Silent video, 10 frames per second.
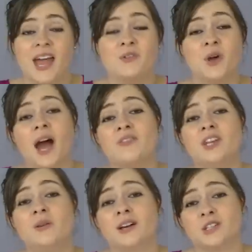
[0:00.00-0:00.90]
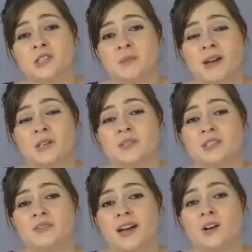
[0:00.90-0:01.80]
If you have any questions about
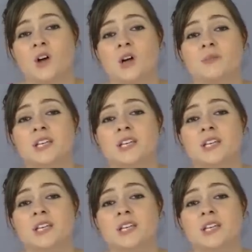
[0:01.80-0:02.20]
using vinyl,